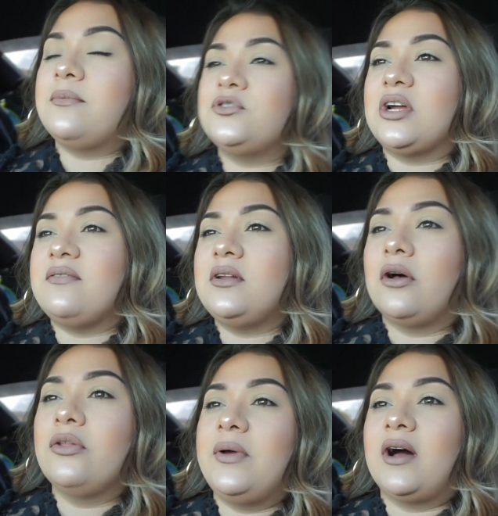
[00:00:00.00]
I'm driving
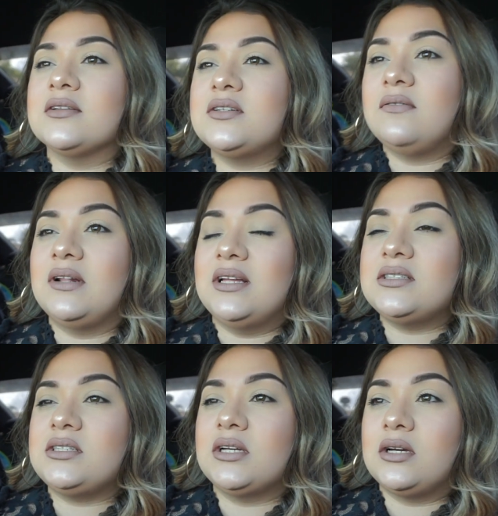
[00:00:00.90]
all the way out to
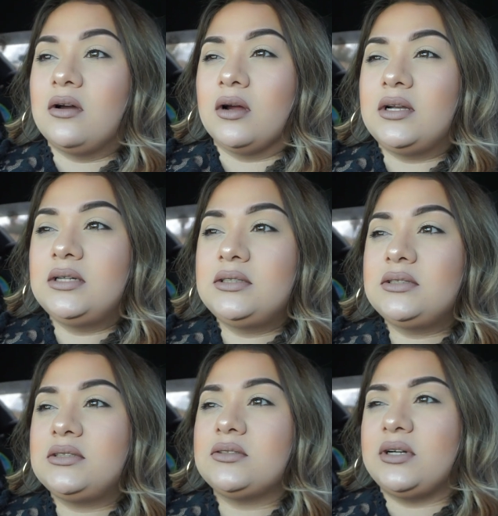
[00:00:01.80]
Valencia
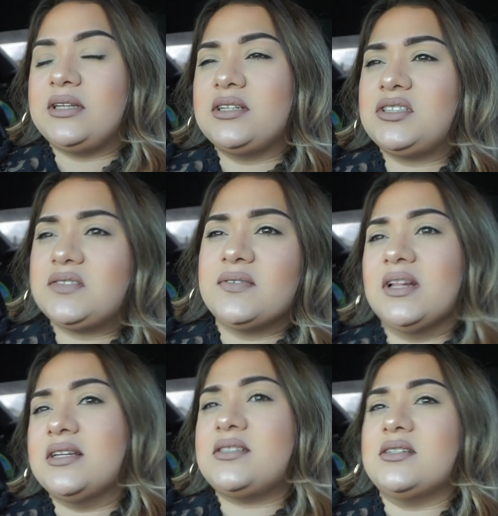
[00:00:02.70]
Gardens, or I think it's just
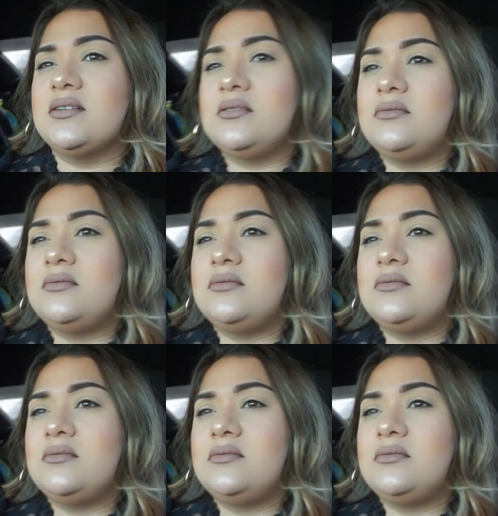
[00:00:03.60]
Valencia.